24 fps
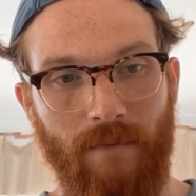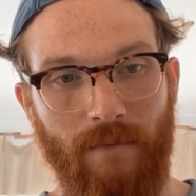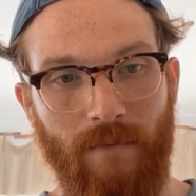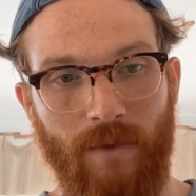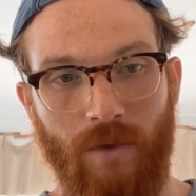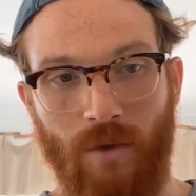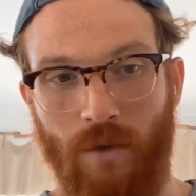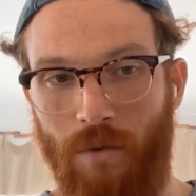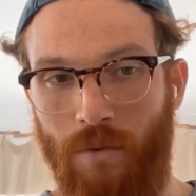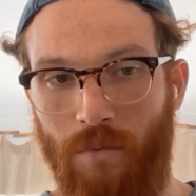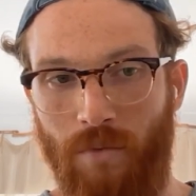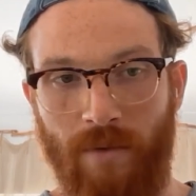
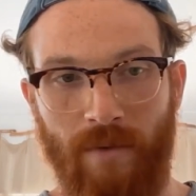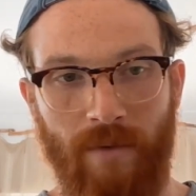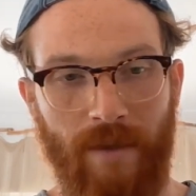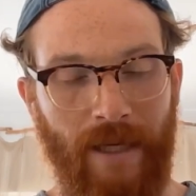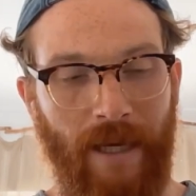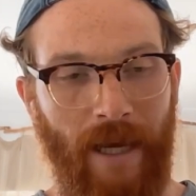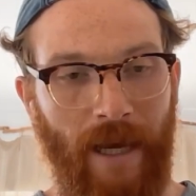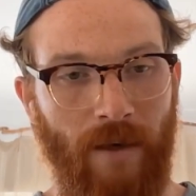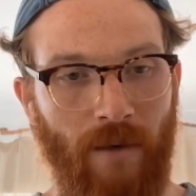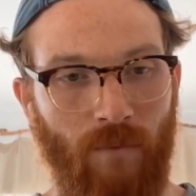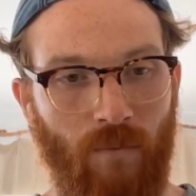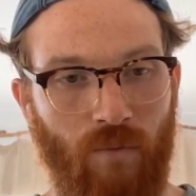So
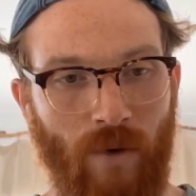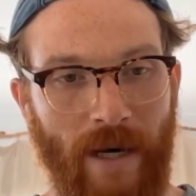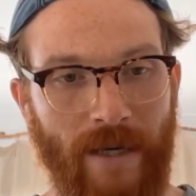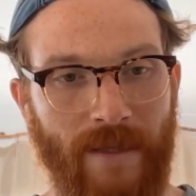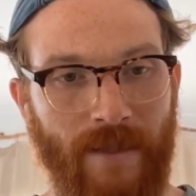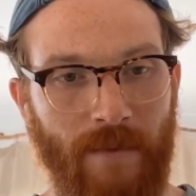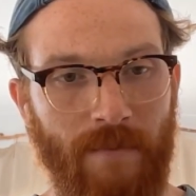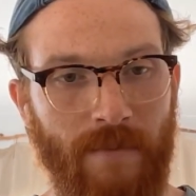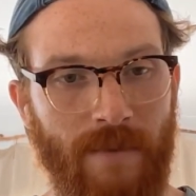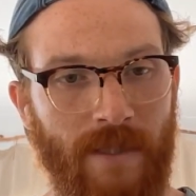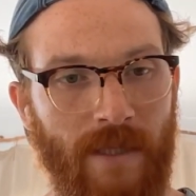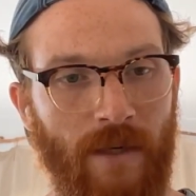can write
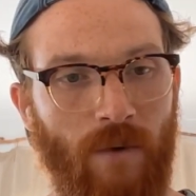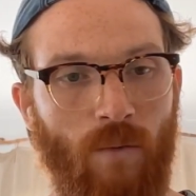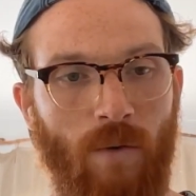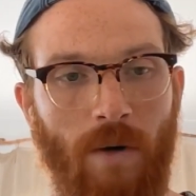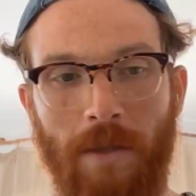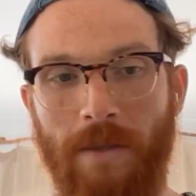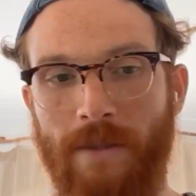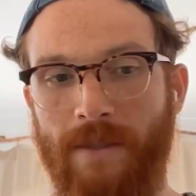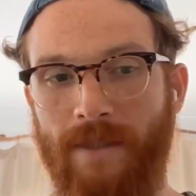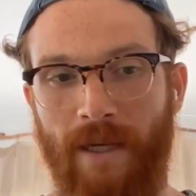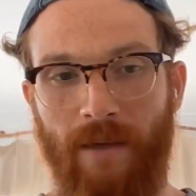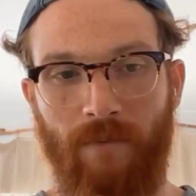some
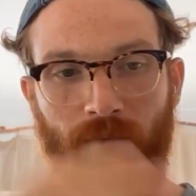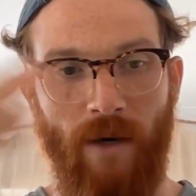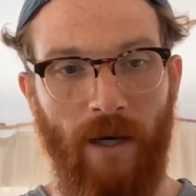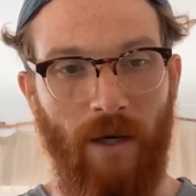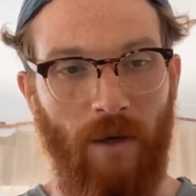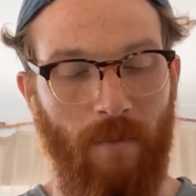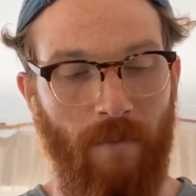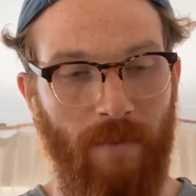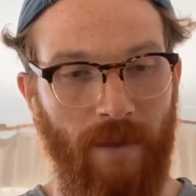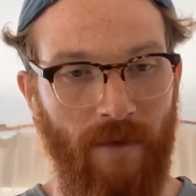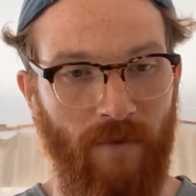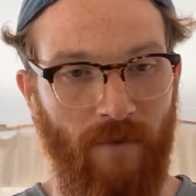SQLs, can
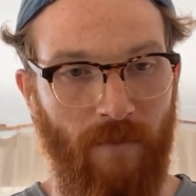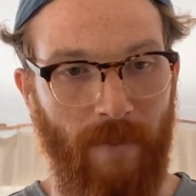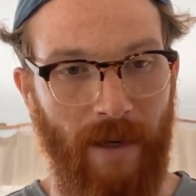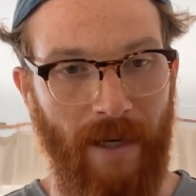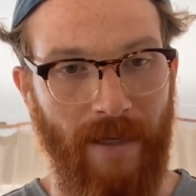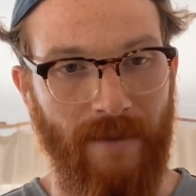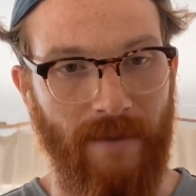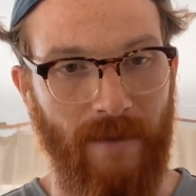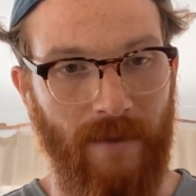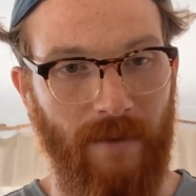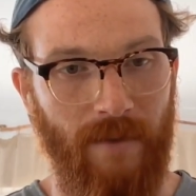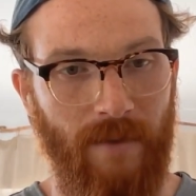write a bit of
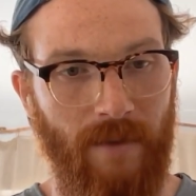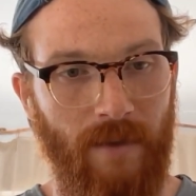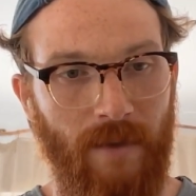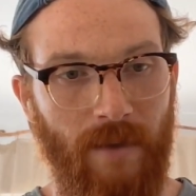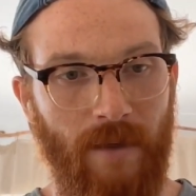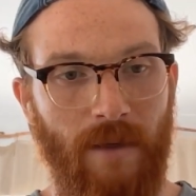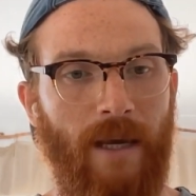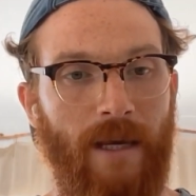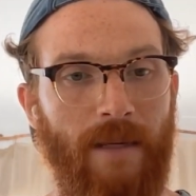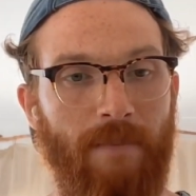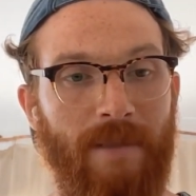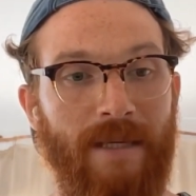Python,
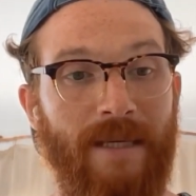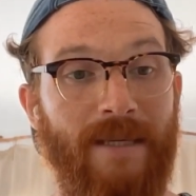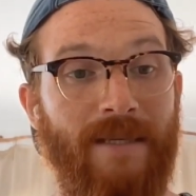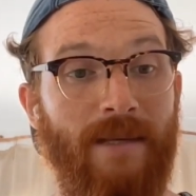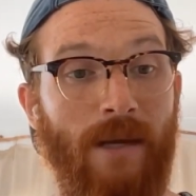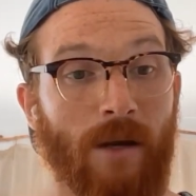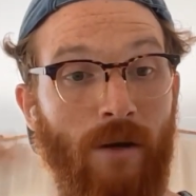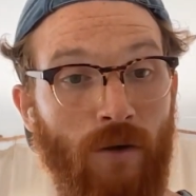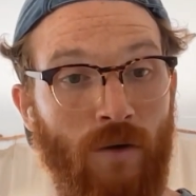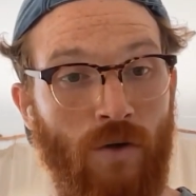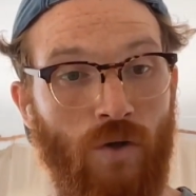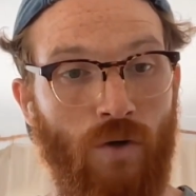can be
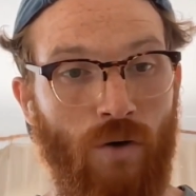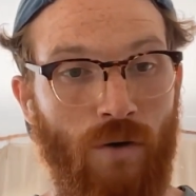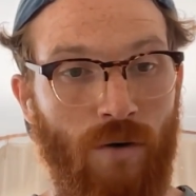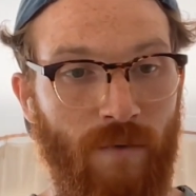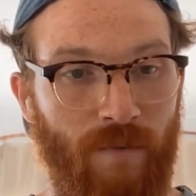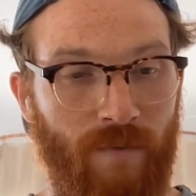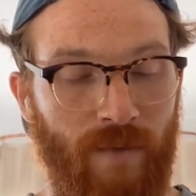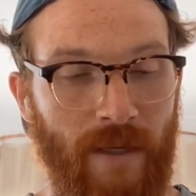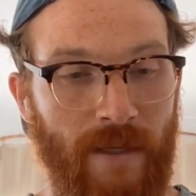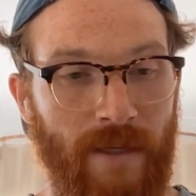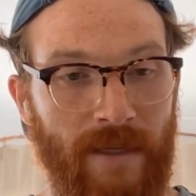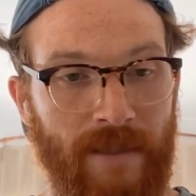
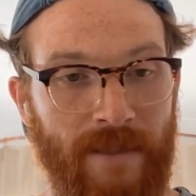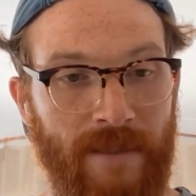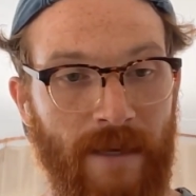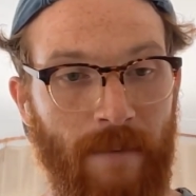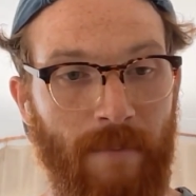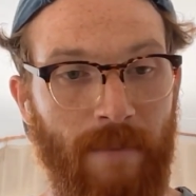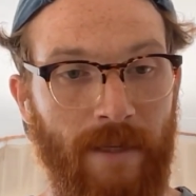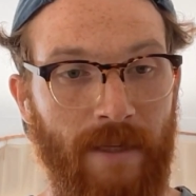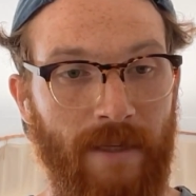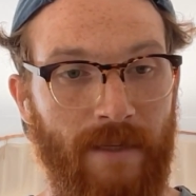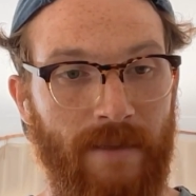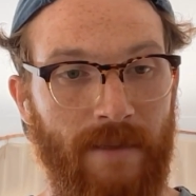self-served in his
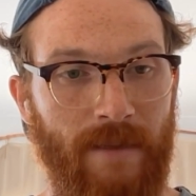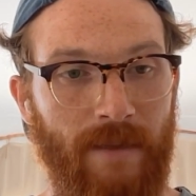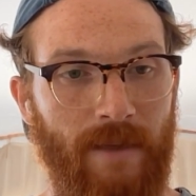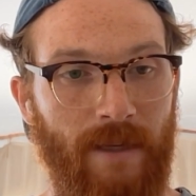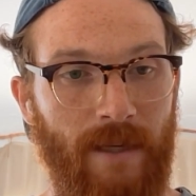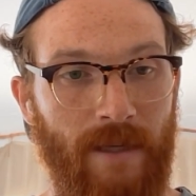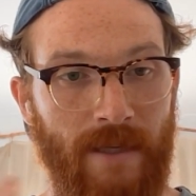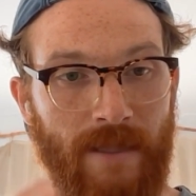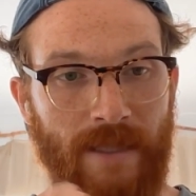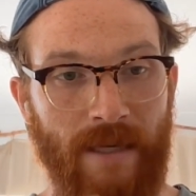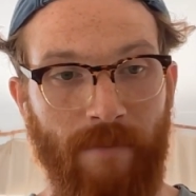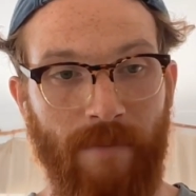
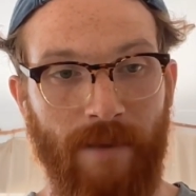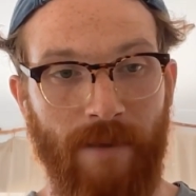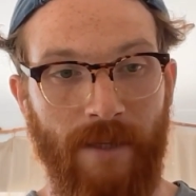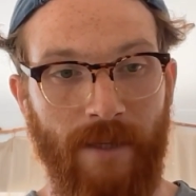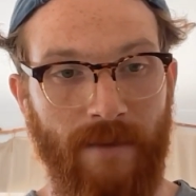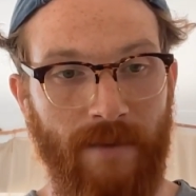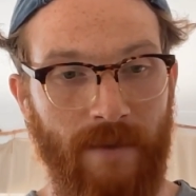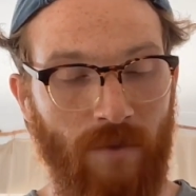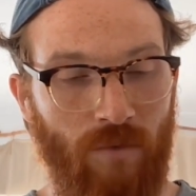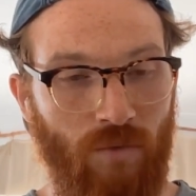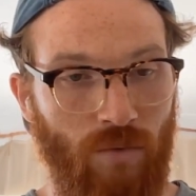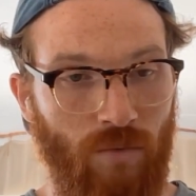
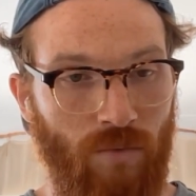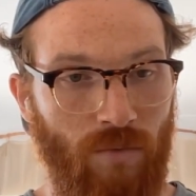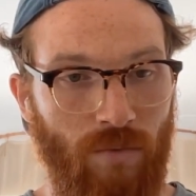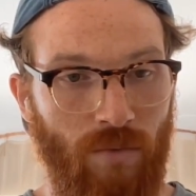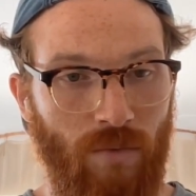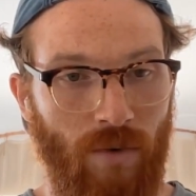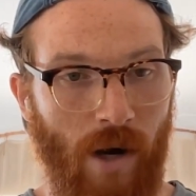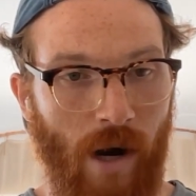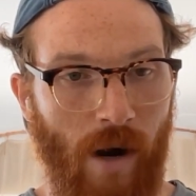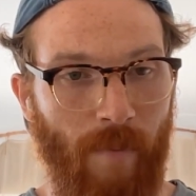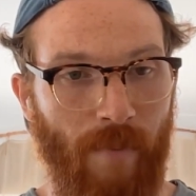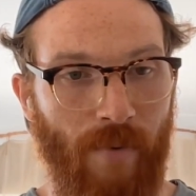ability
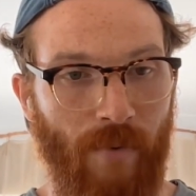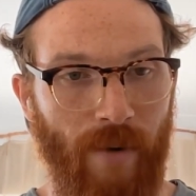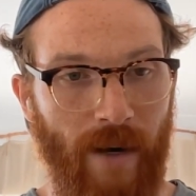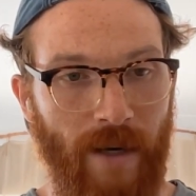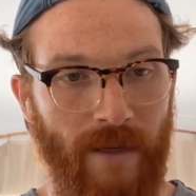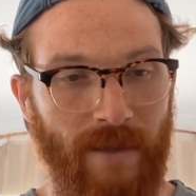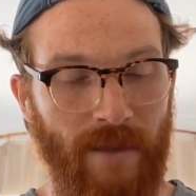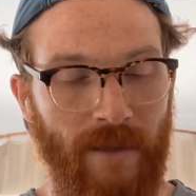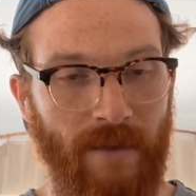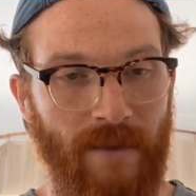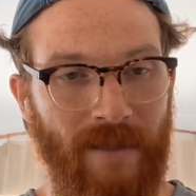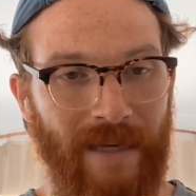to
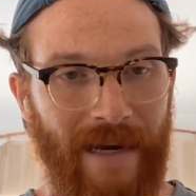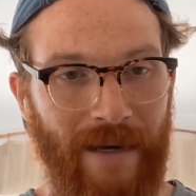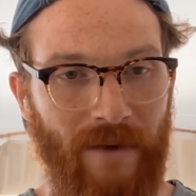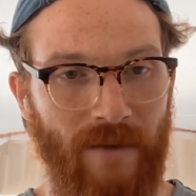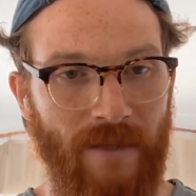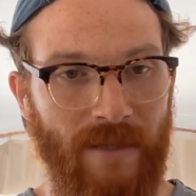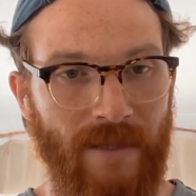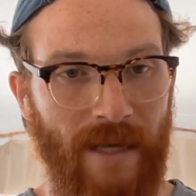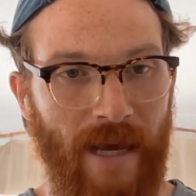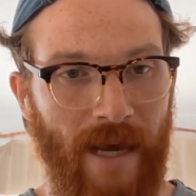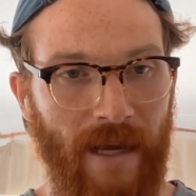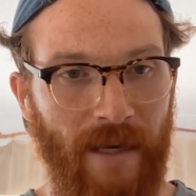operate the entire
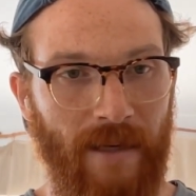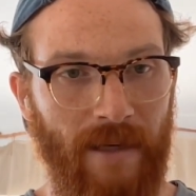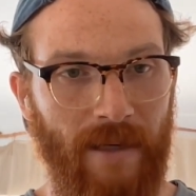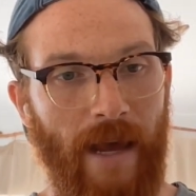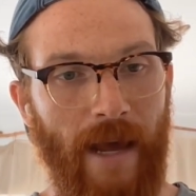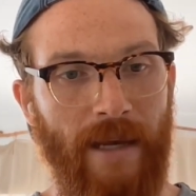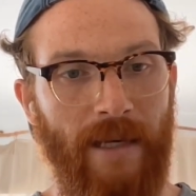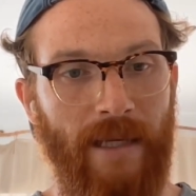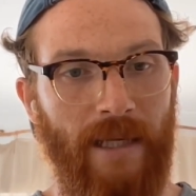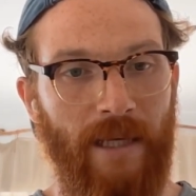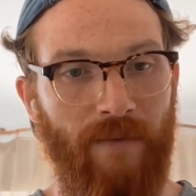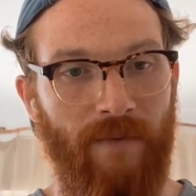stack
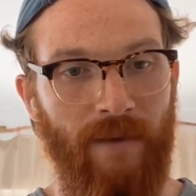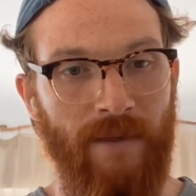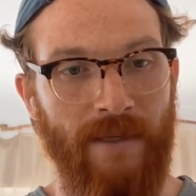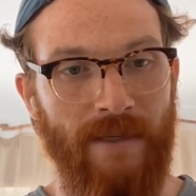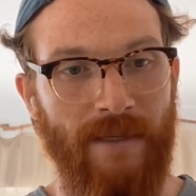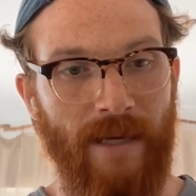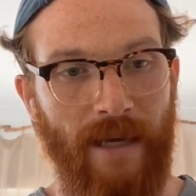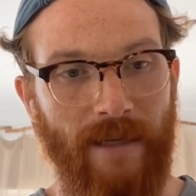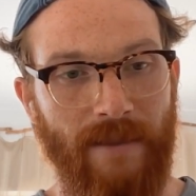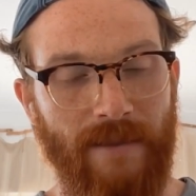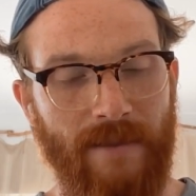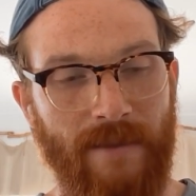and give
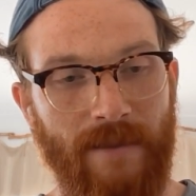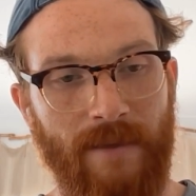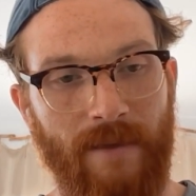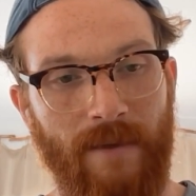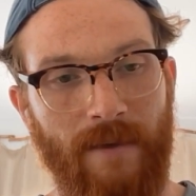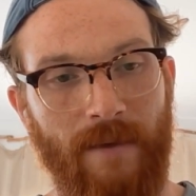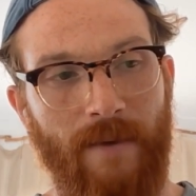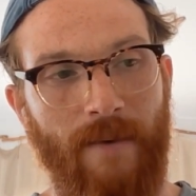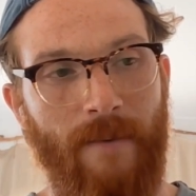insights.